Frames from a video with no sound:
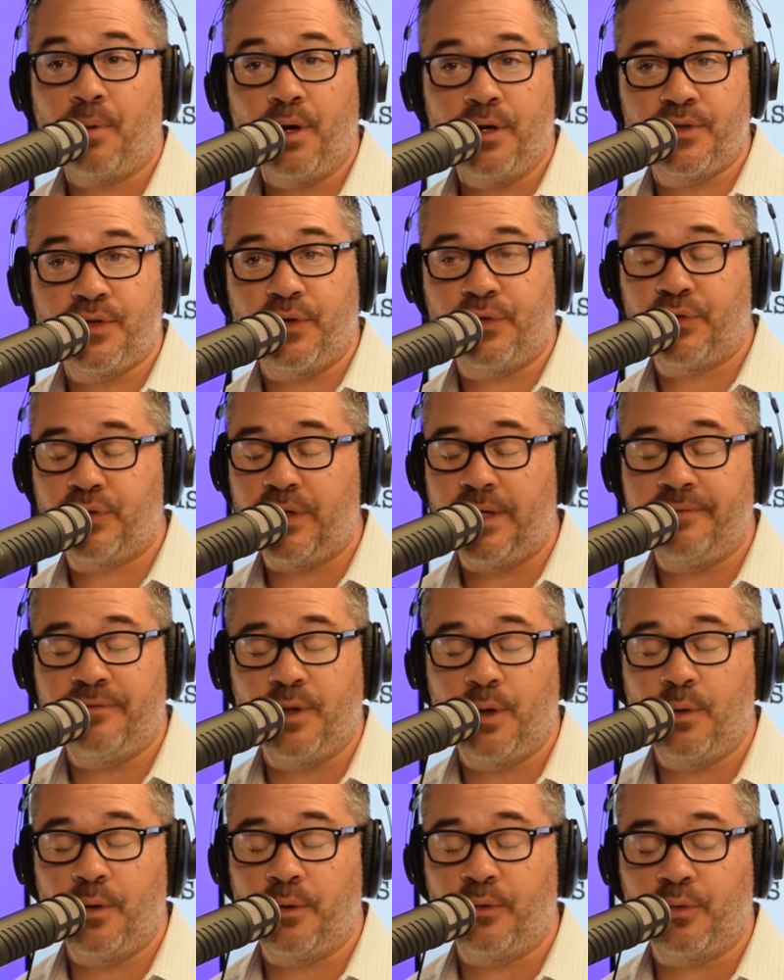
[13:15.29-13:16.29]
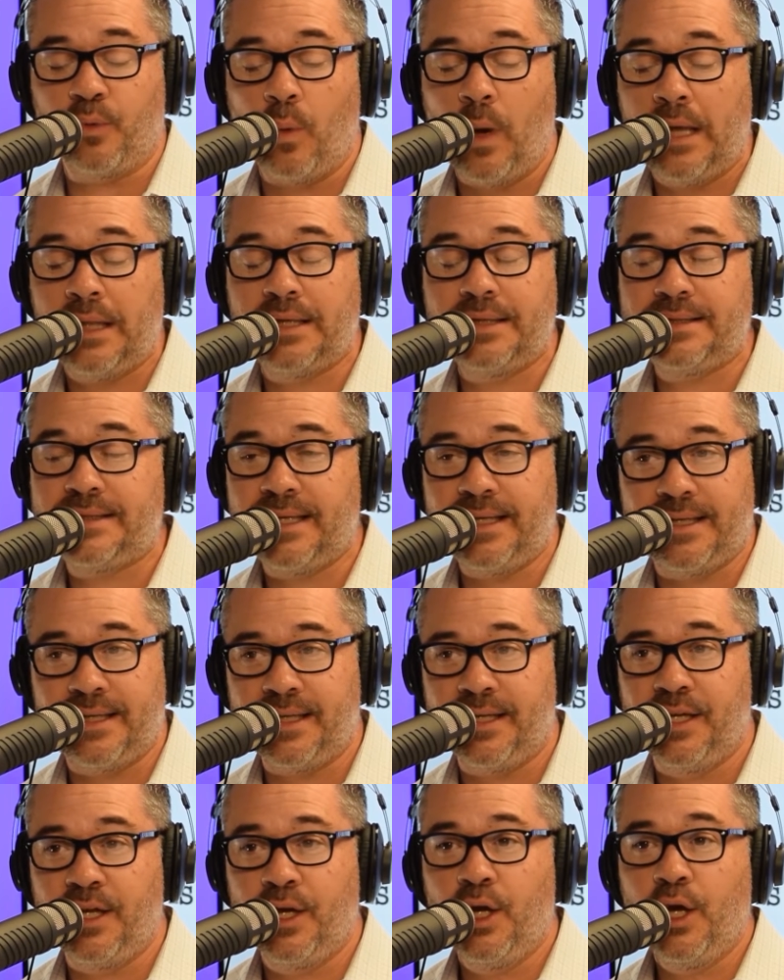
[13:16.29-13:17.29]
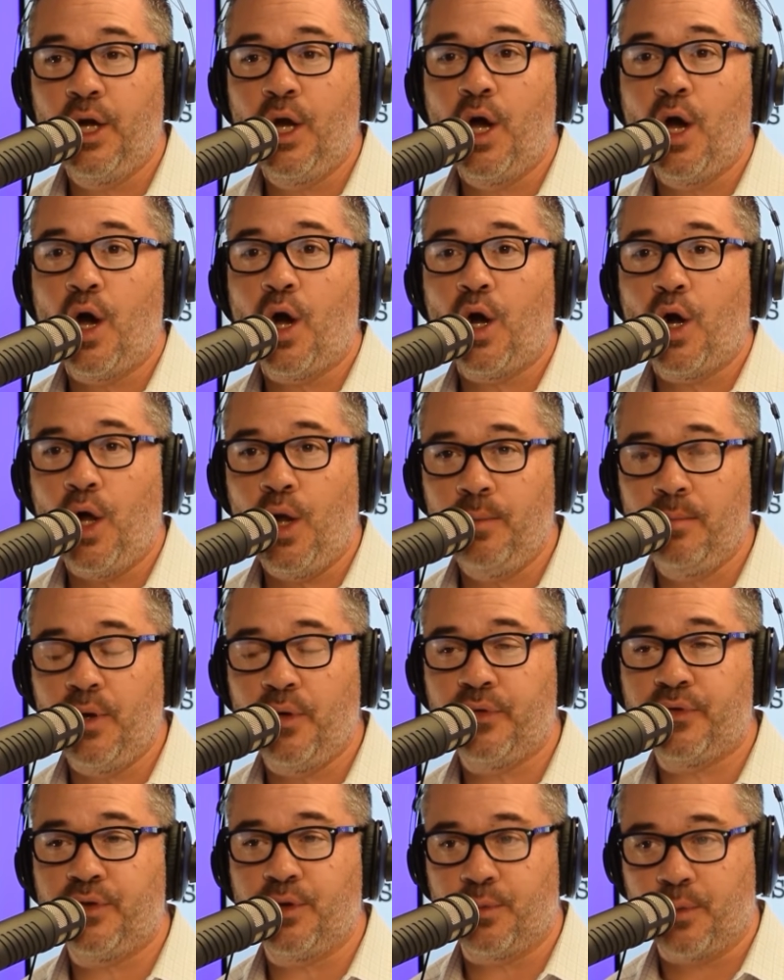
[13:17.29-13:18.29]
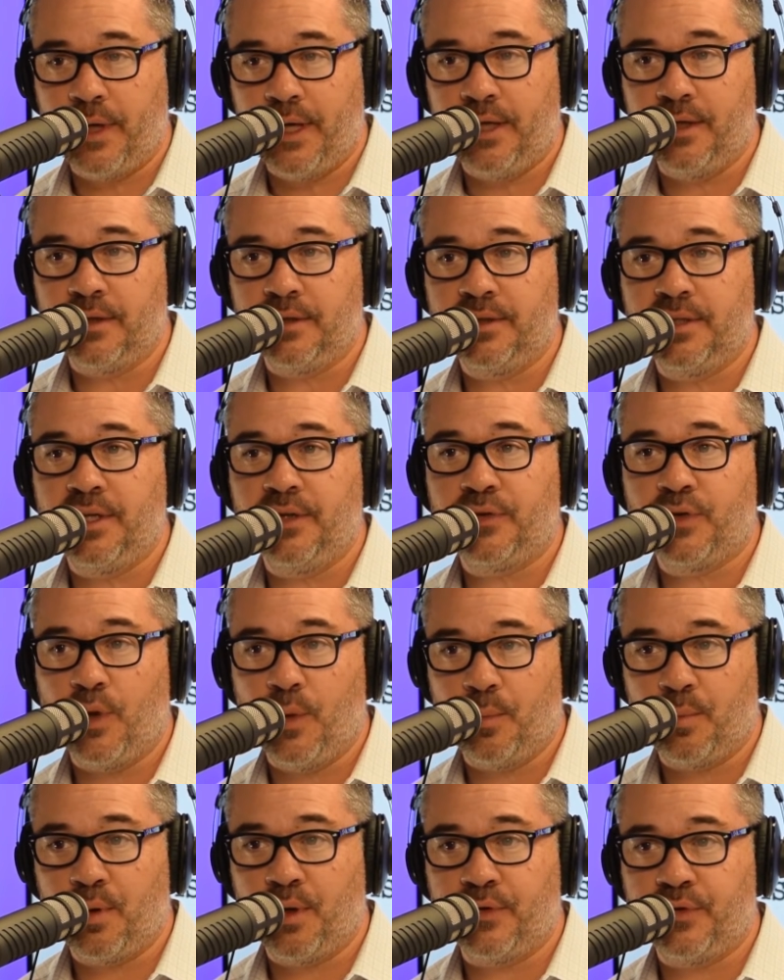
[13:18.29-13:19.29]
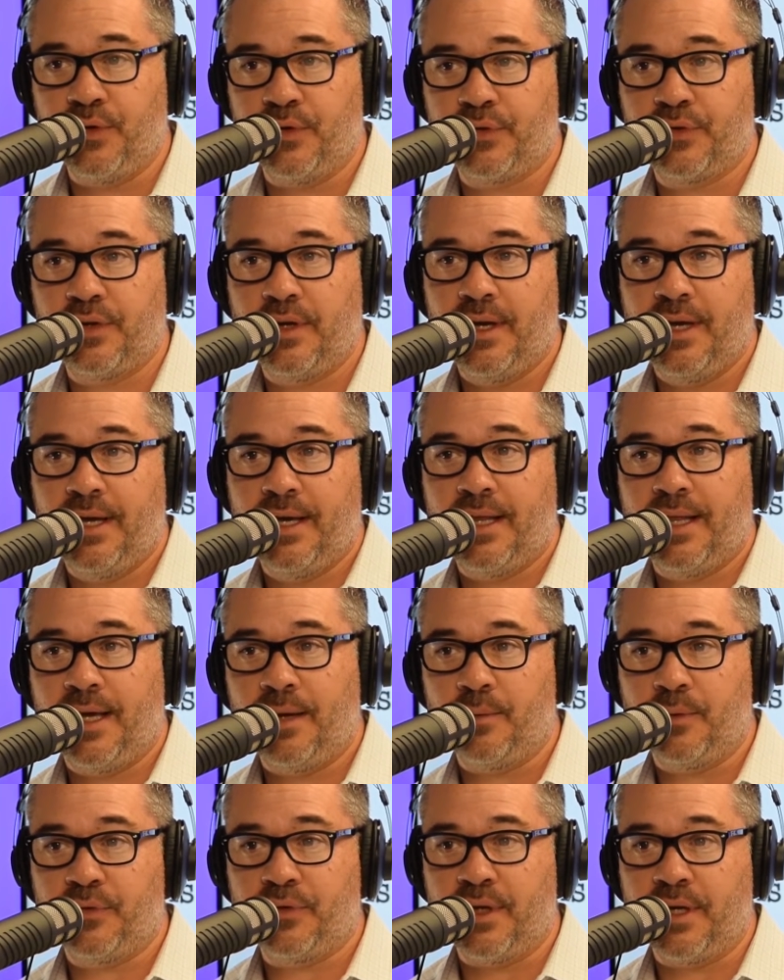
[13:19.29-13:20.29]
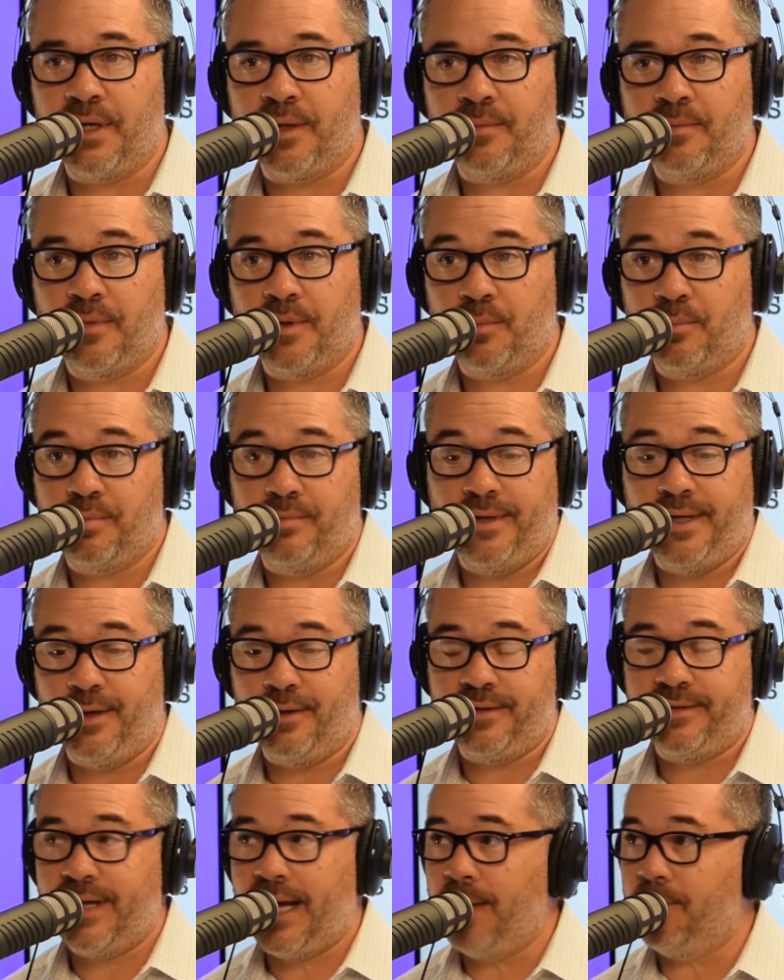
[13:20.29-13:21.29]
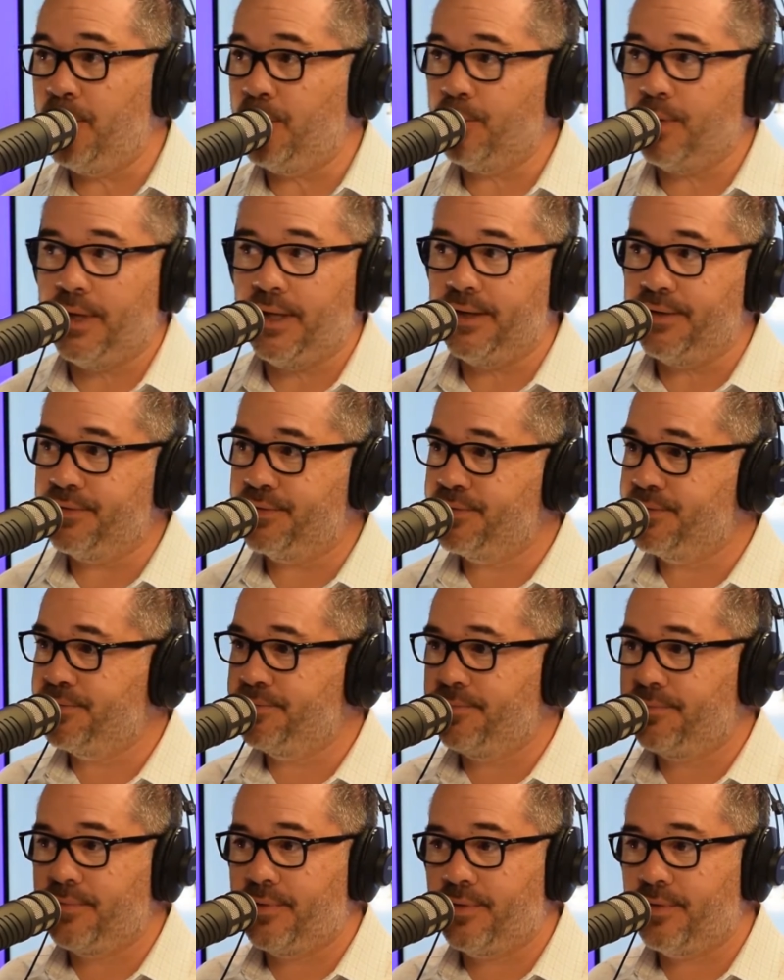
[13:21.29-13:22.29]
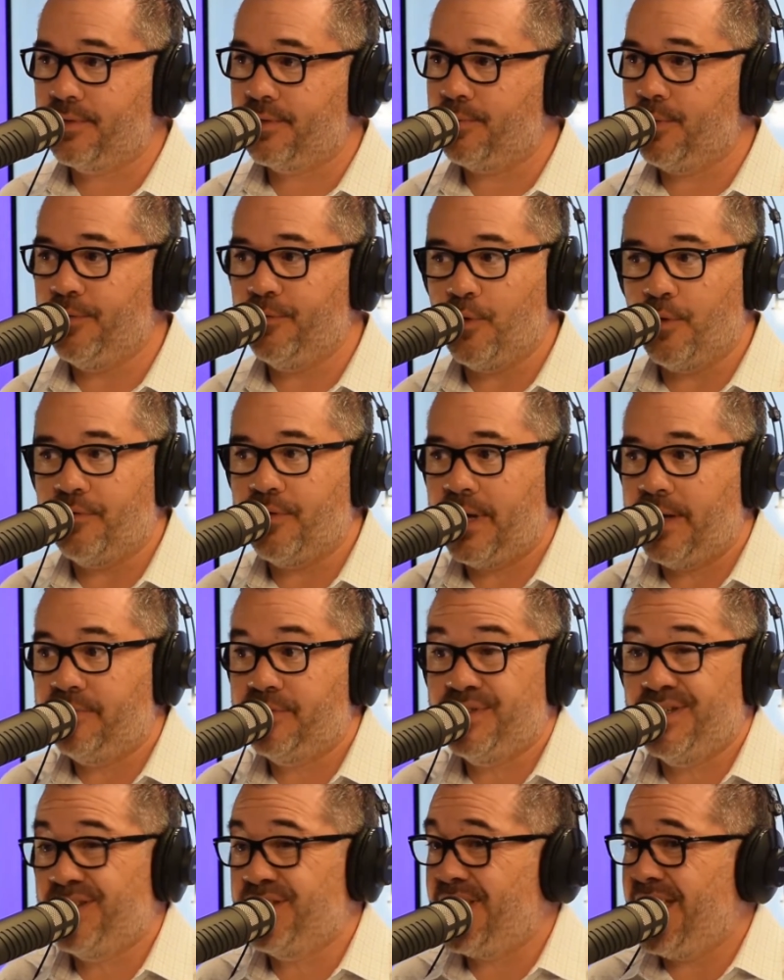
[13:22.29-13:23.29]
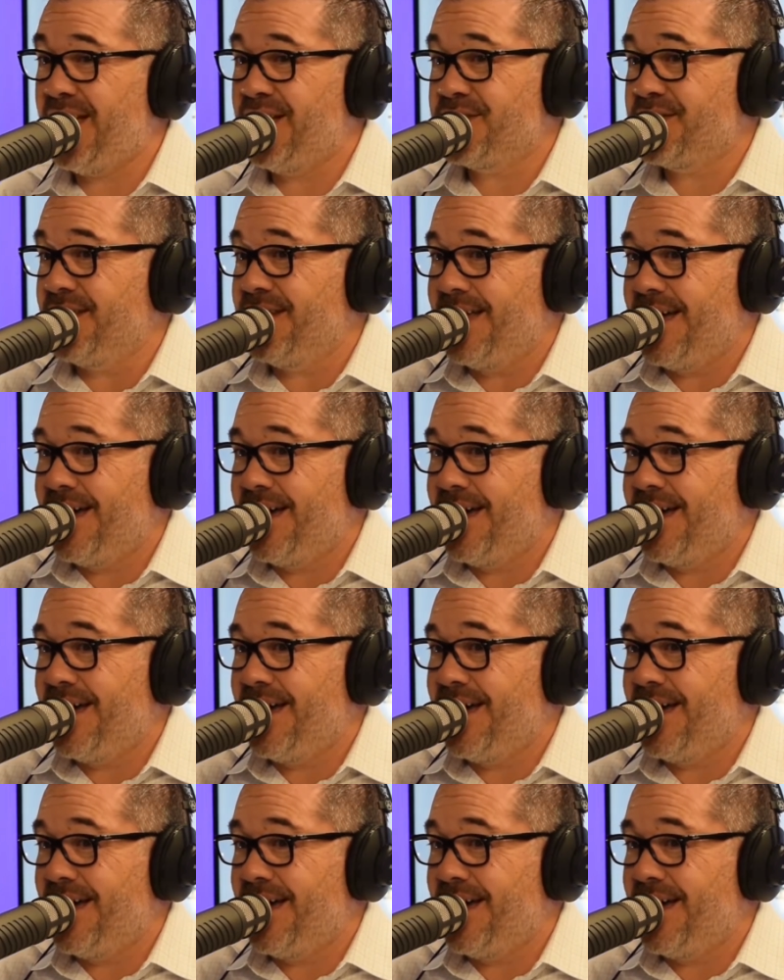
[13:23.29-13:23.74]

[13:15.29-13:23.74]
purchase, even though it was well intended, almost derailed his home purchase. That was a diamond ring is $3,000, $4,000, $6,000.